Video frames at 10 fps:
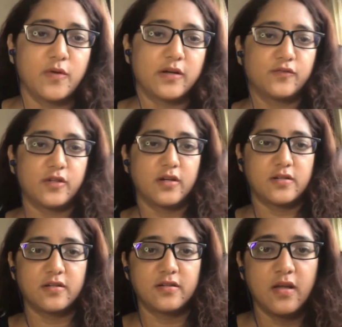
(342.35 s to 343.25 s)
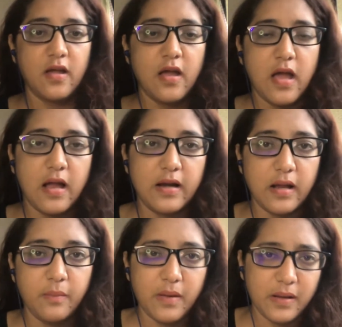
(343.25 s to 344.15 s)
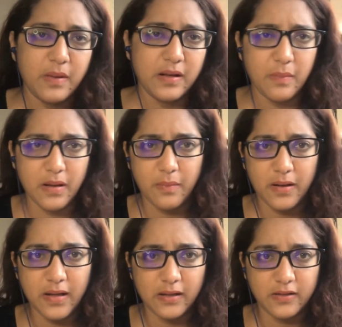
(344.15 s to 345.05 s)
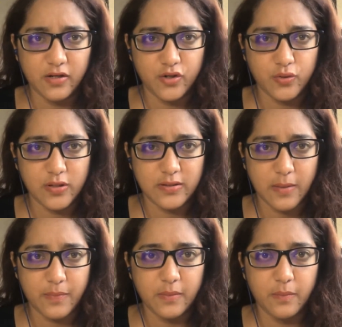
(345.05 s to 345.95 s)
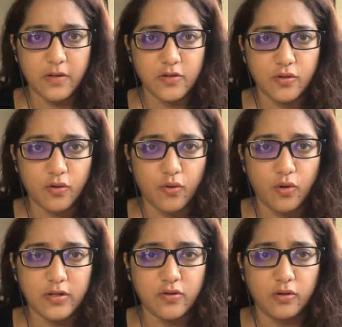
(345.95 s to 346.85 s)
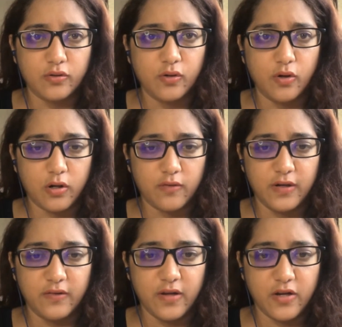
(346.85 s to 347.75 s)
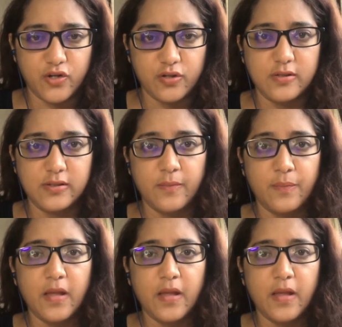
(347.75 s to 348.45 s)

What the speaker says: One of the reasons, and many other issues is happening because gold has gone through a lot of deviations,